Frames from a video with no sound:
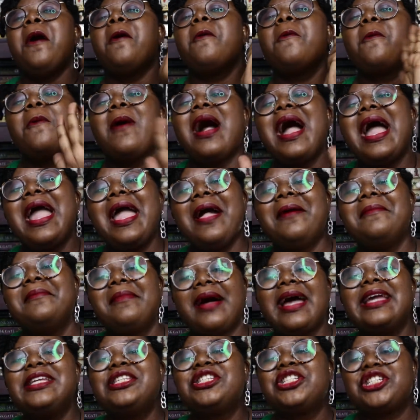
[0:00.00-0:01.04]
Why am
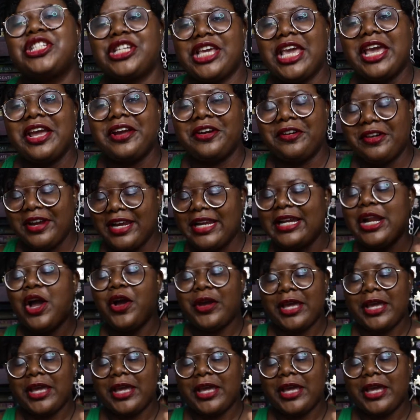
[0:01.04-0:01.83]
I cheering?